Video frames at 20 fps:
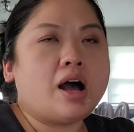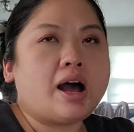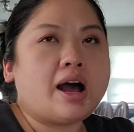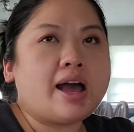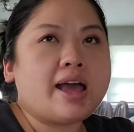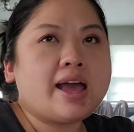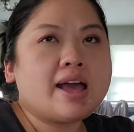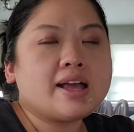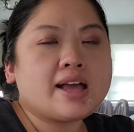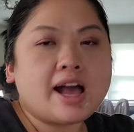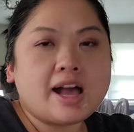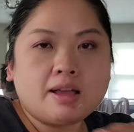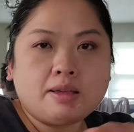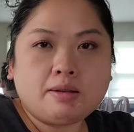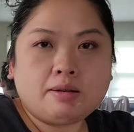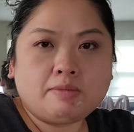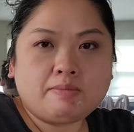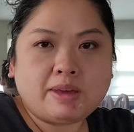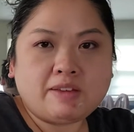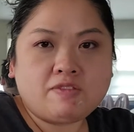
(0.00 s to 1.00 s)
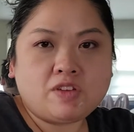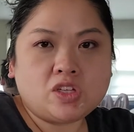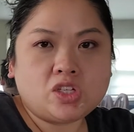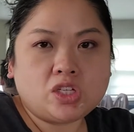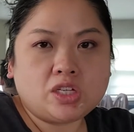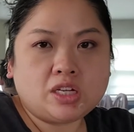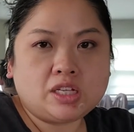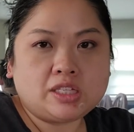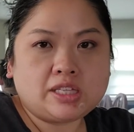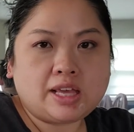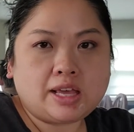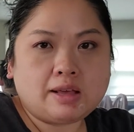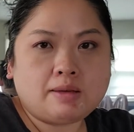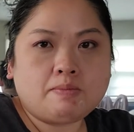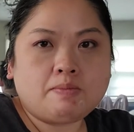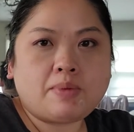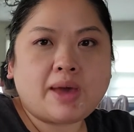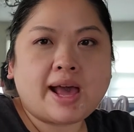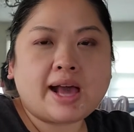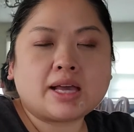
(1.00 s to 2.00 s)
I had gotten my vision
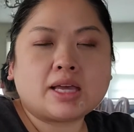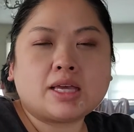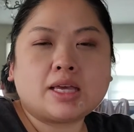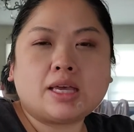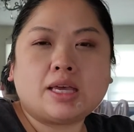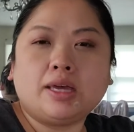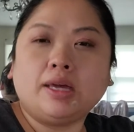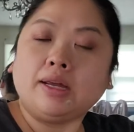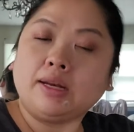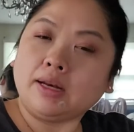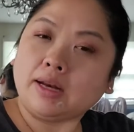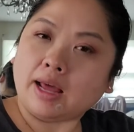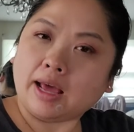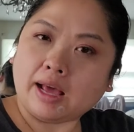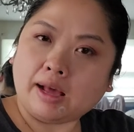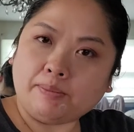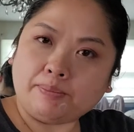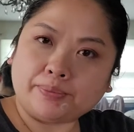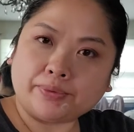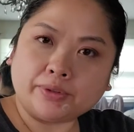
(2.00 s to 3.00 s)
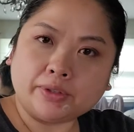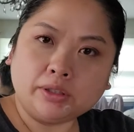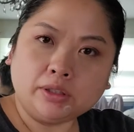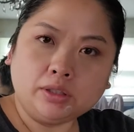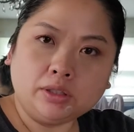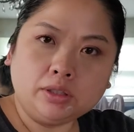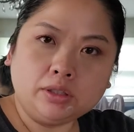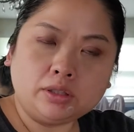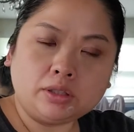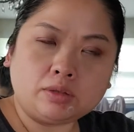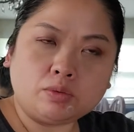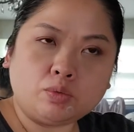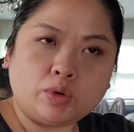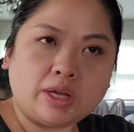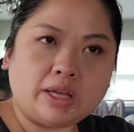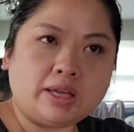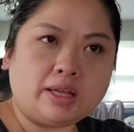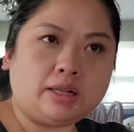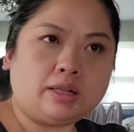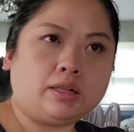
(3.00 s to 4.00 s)
exam back in April
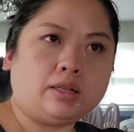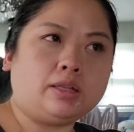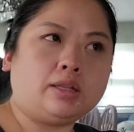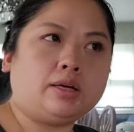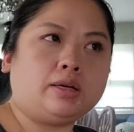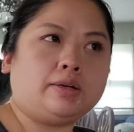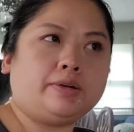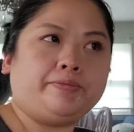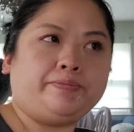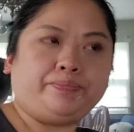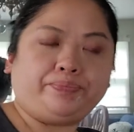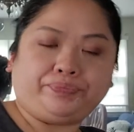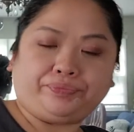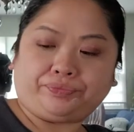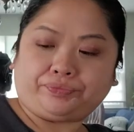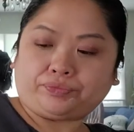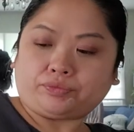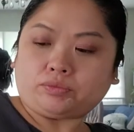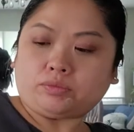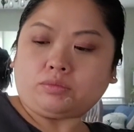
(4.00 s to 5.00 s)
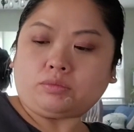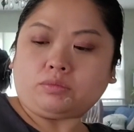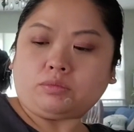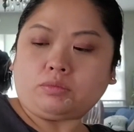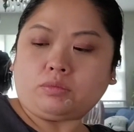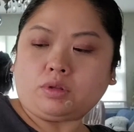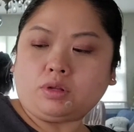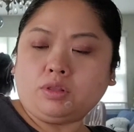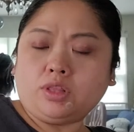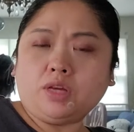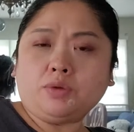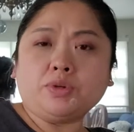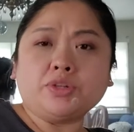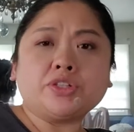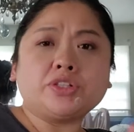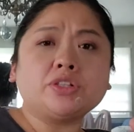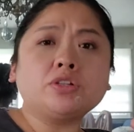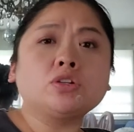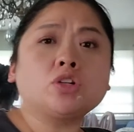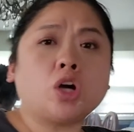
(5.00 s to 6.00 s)
when the there were
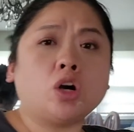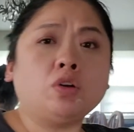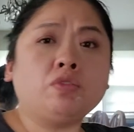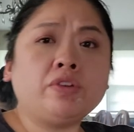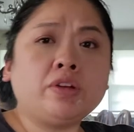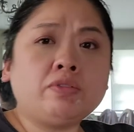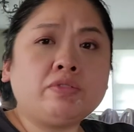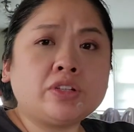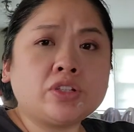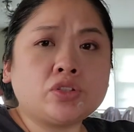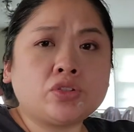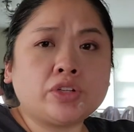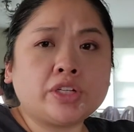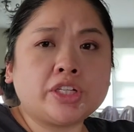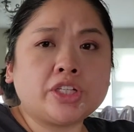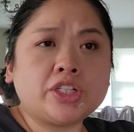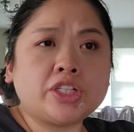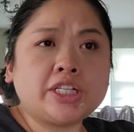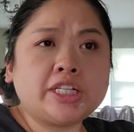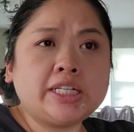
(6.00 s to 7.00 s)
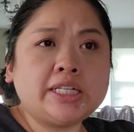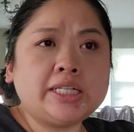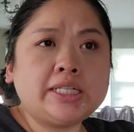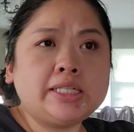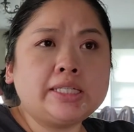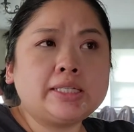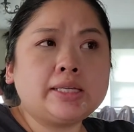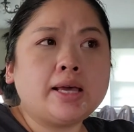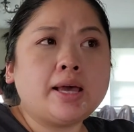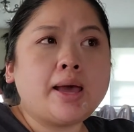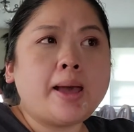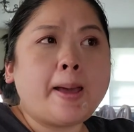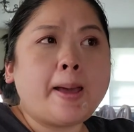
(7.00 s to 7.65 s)
still COVID restrictions.